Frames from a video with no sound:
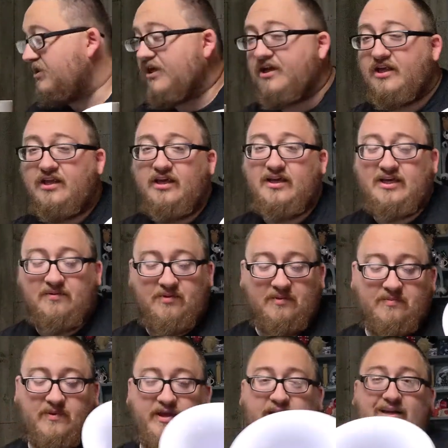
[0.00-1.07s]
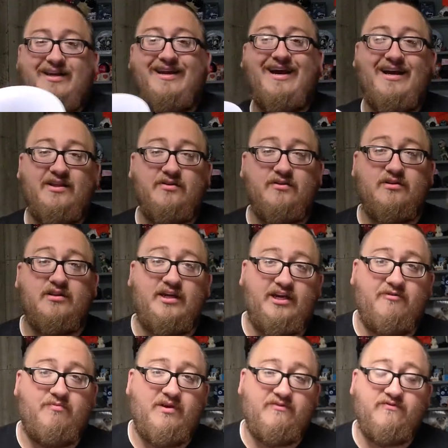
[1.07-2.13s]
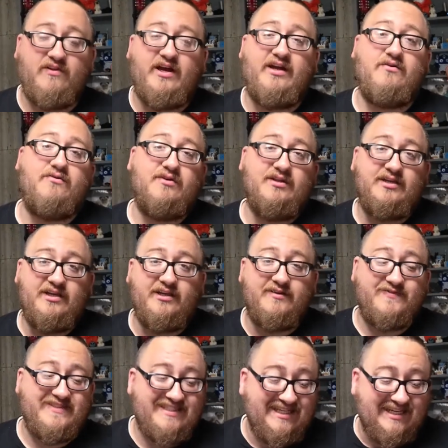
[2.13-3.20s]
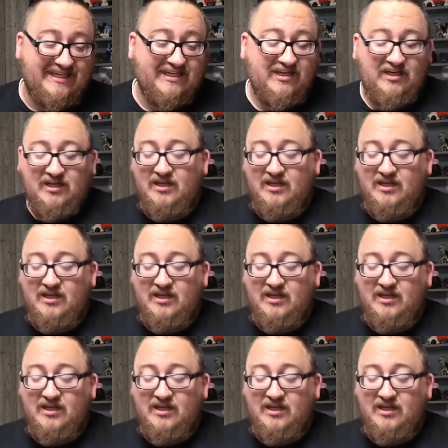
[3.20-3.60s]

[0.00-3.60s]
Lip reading: that it can be played in either the key of B flat or the key of C.